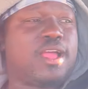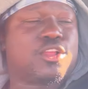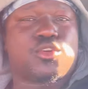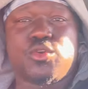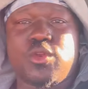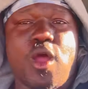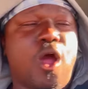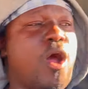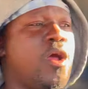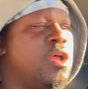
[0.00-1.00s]
crude
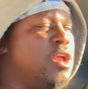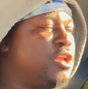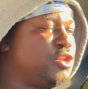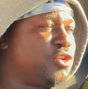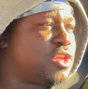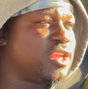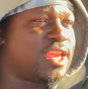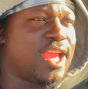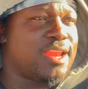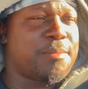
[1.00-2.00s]
oil. You can
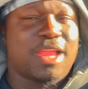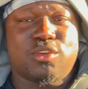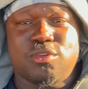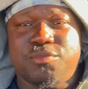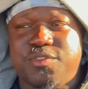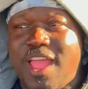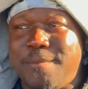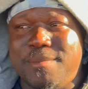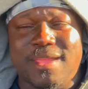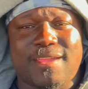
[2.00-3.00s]
get it by doing
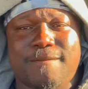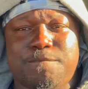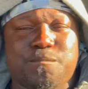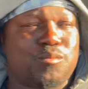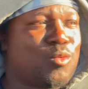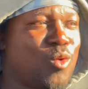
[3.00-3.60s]
flatbed.